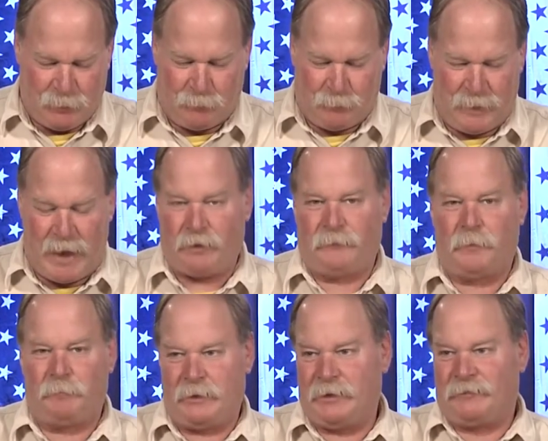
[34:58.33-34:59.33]
part of the
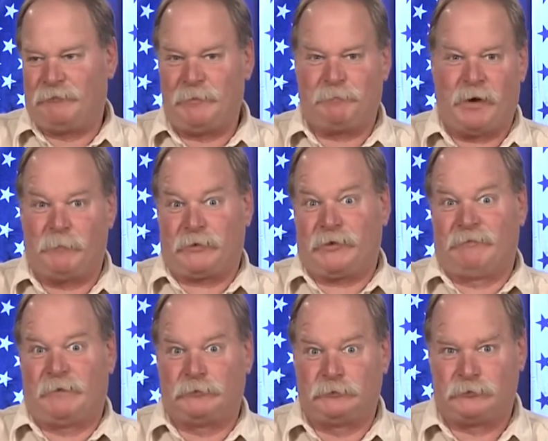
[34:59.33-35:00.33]
big Republican
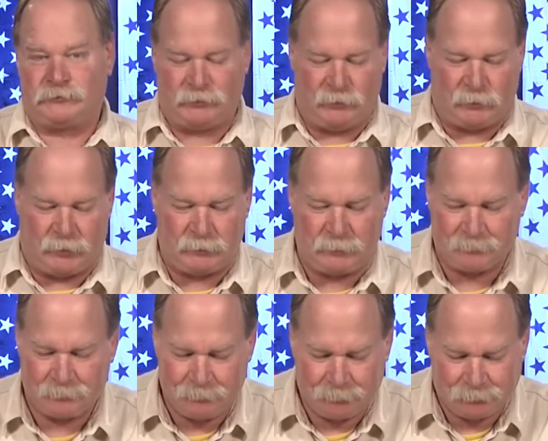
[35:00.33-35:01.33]
revolution and all,
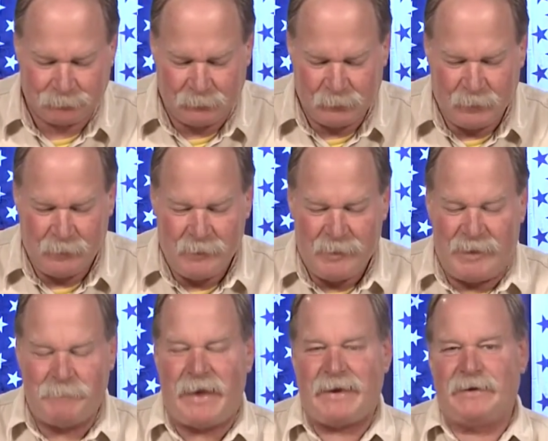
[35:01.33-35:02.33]
he
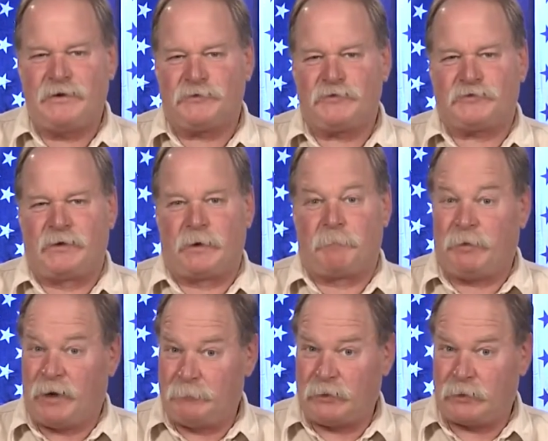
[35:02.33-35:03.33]
made an interesting public